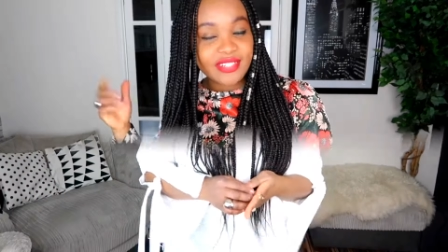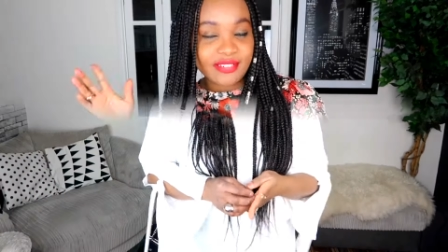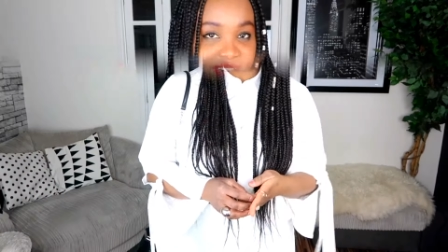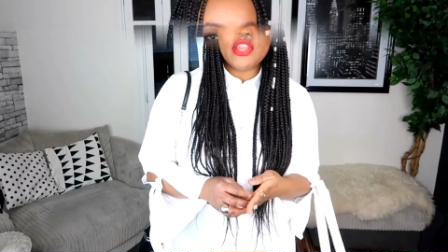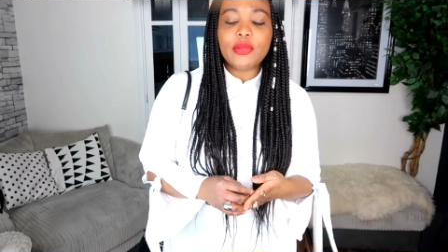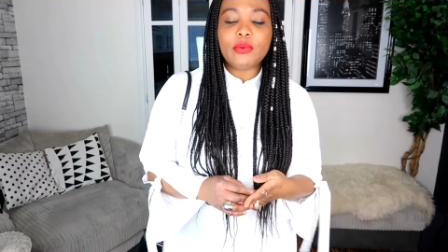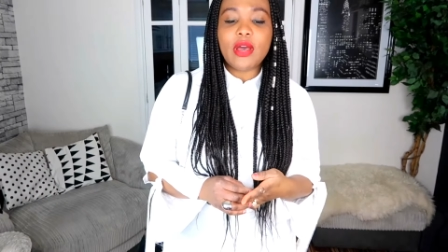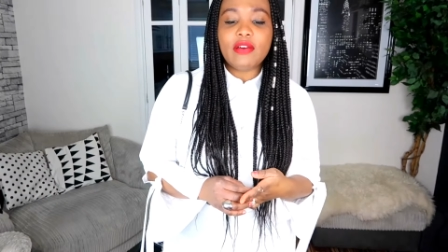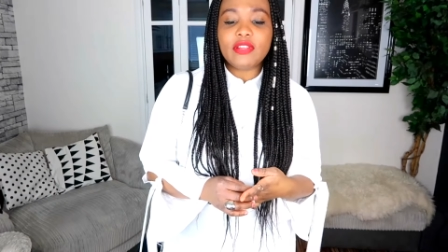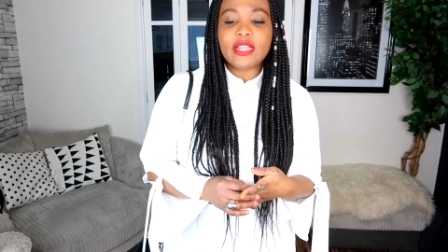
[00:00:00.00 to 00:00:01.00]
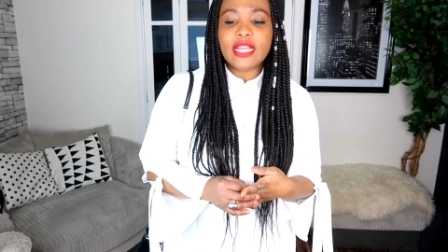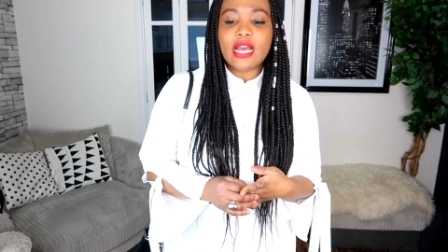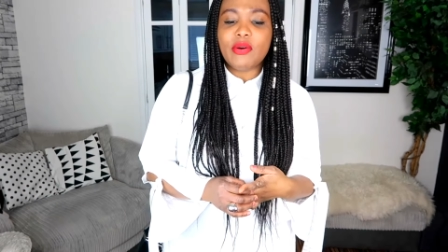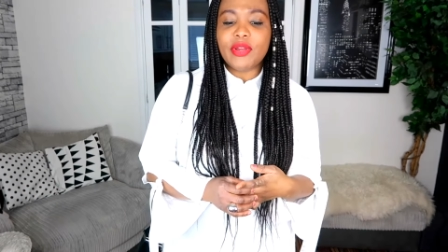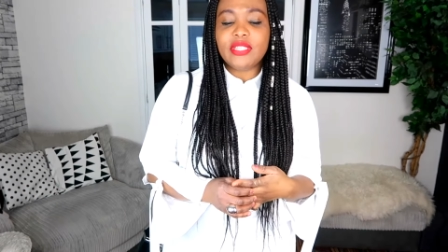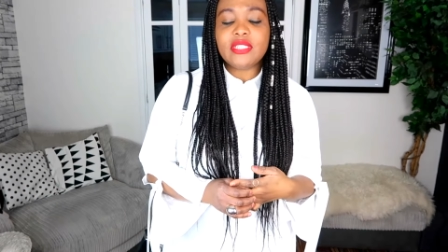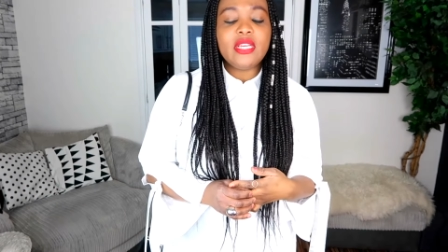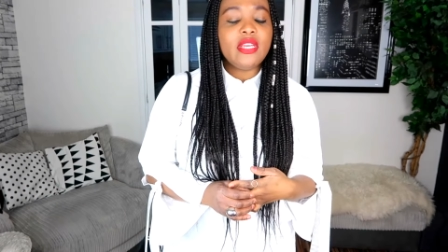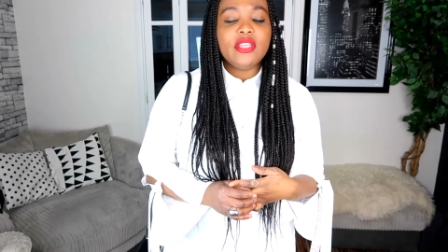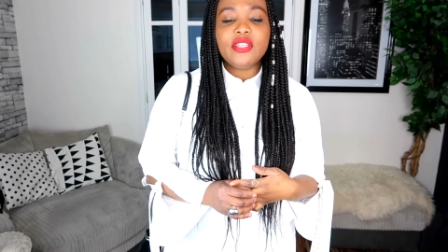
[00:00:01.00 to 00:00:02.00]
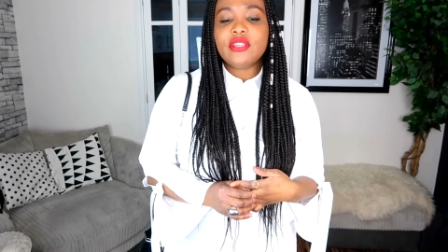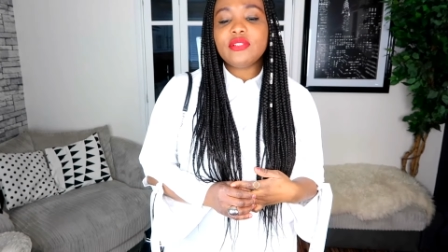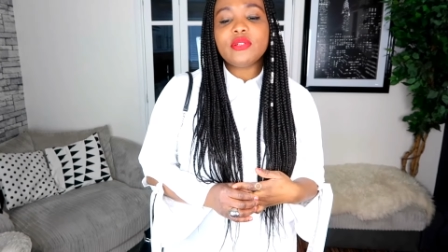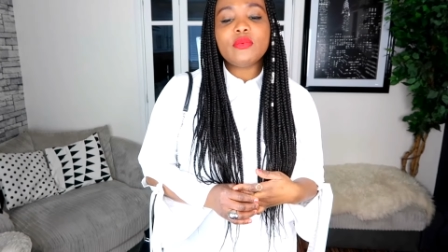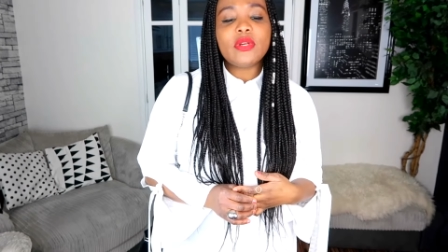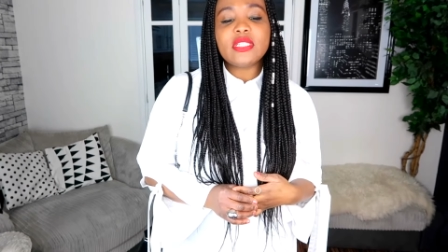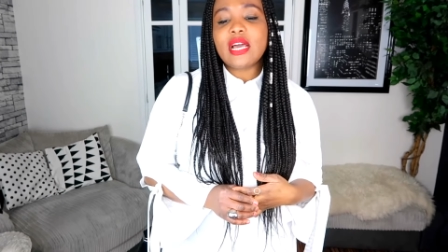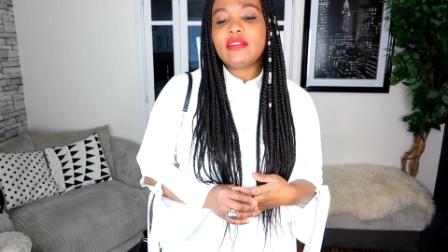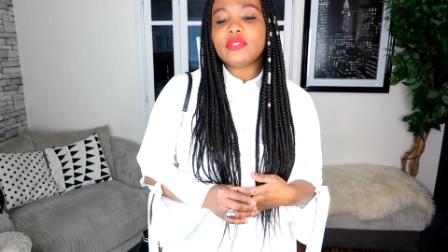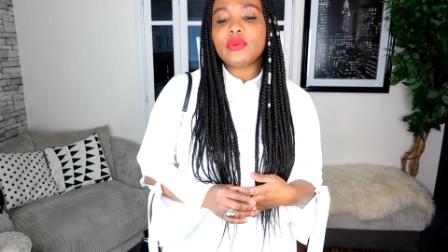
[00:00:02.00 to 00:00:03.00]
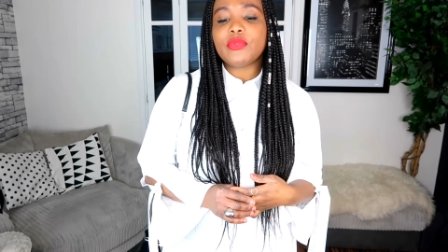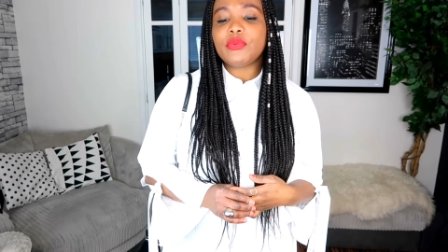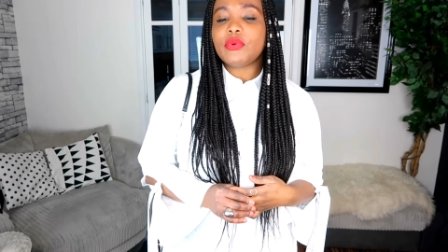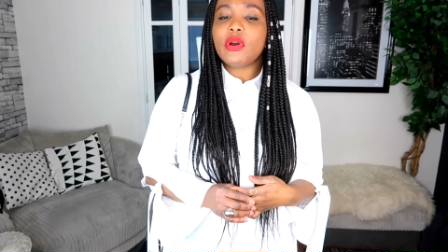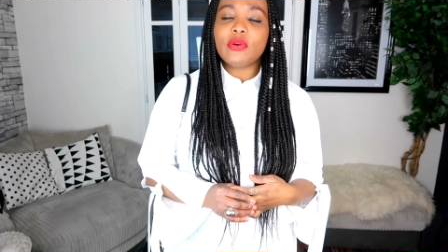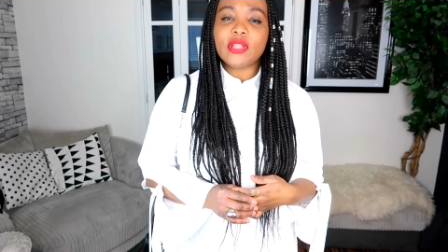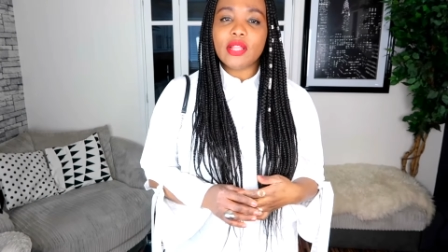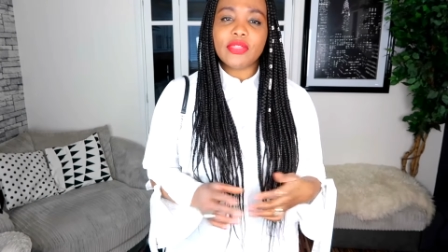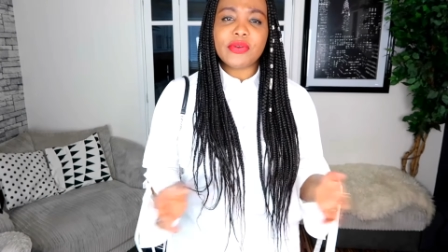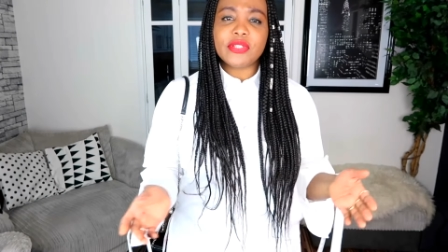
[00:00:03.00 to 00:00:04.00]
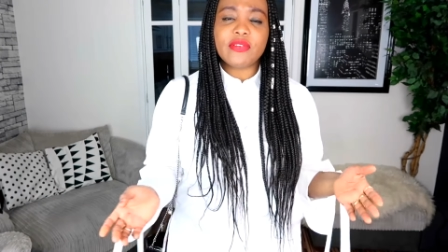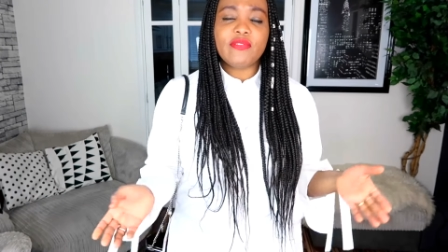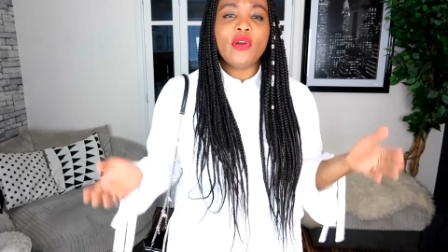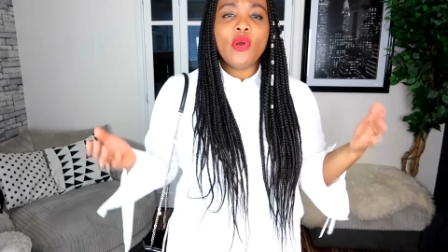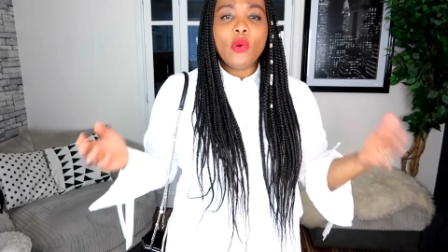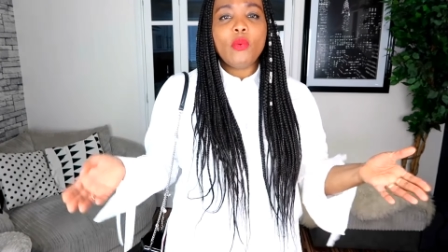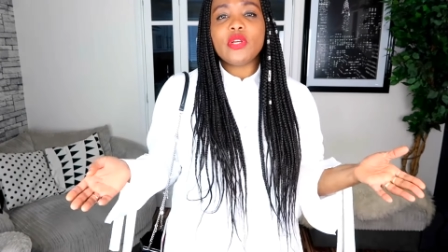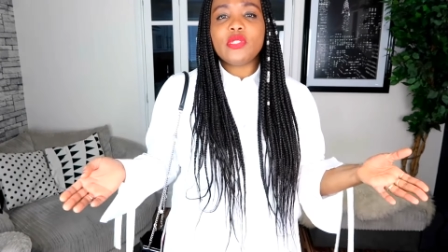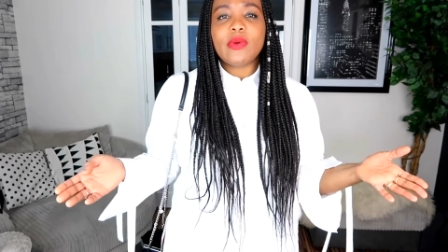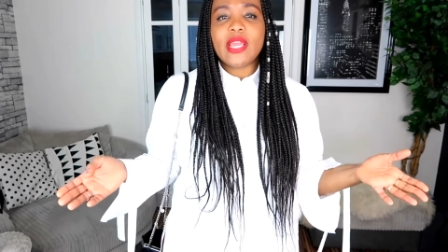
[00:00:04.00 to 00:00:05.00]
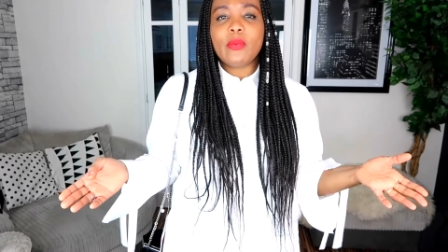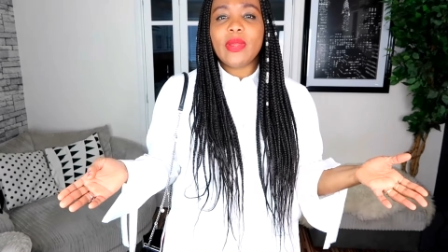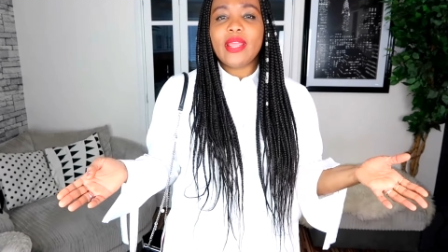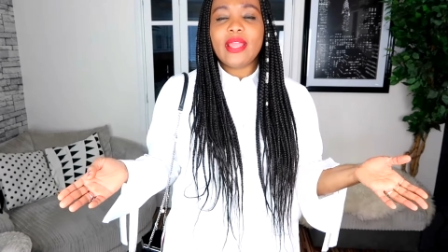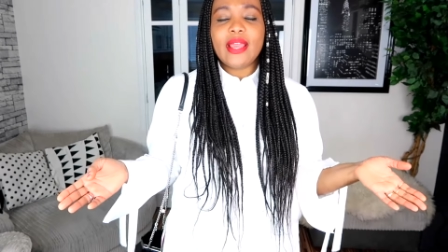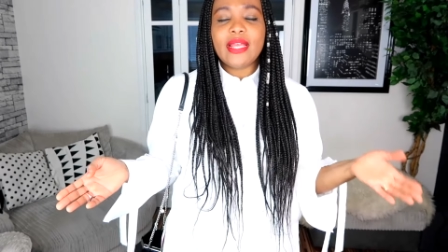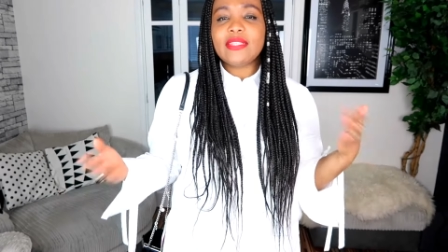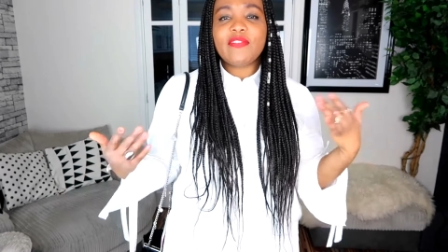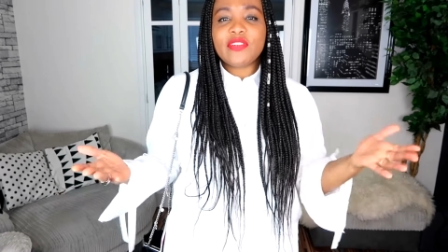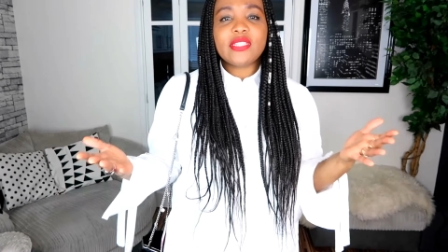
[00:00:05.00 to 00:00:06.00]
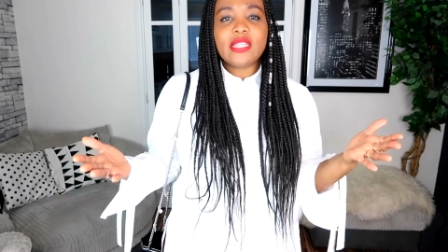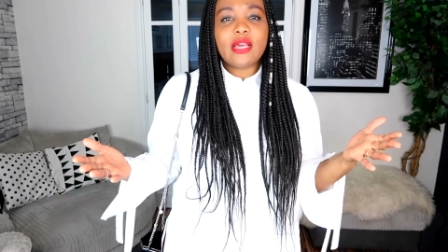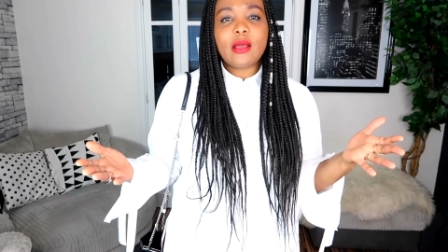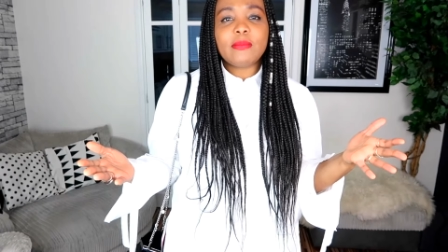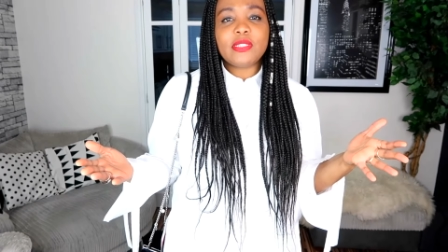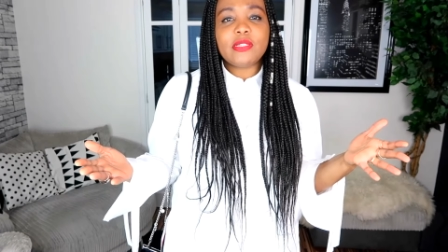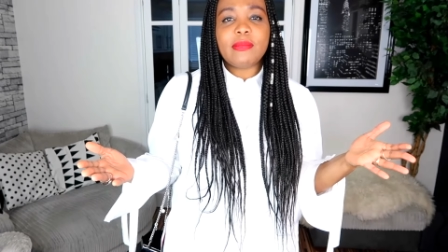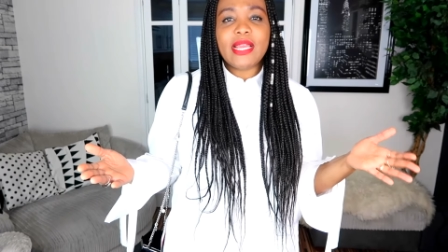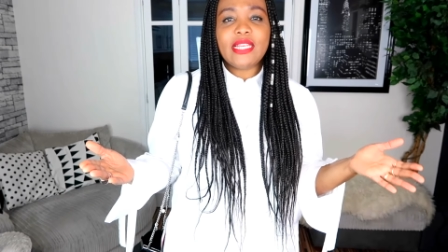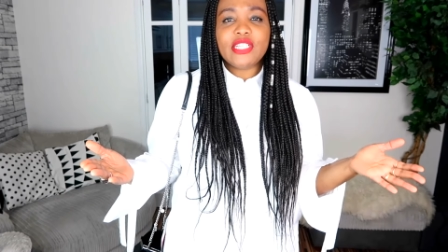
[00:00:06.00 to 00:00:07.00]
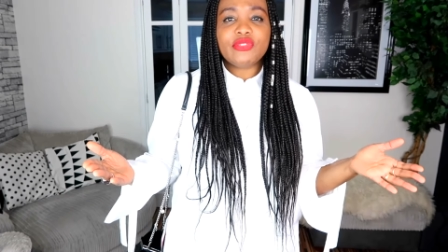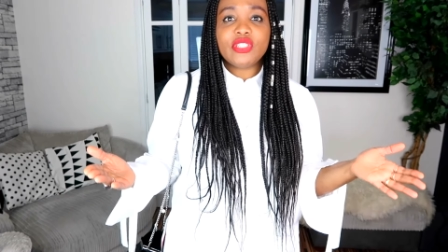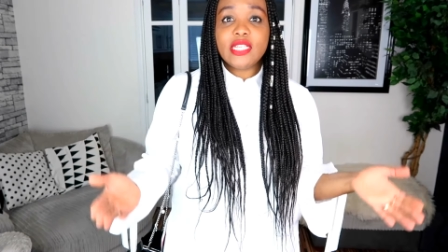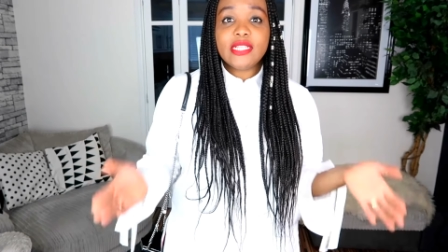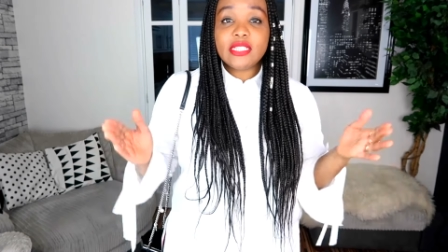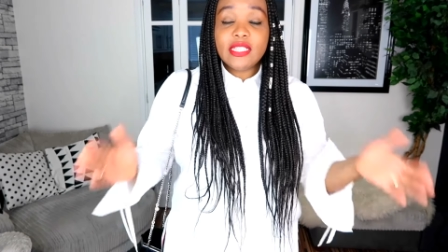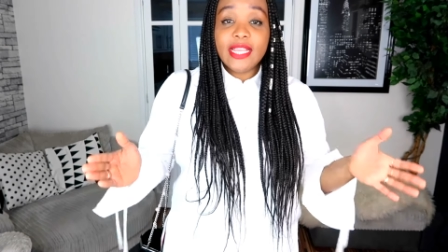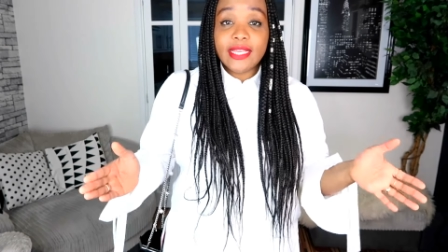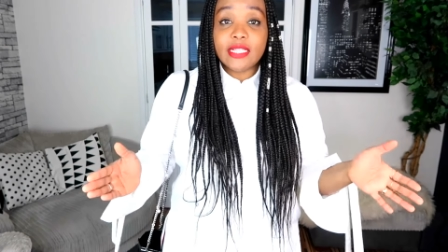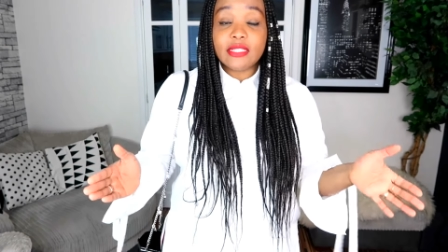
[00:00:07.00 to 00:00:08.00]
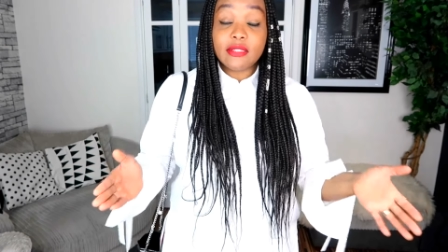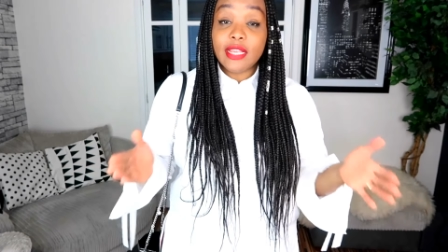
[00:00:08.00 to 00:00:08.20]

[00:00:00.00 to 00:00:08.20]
You know how you have a night out and you don't want to have to go through all that thought of what do I wear, and the first thing that comes to your mind literally is leggings.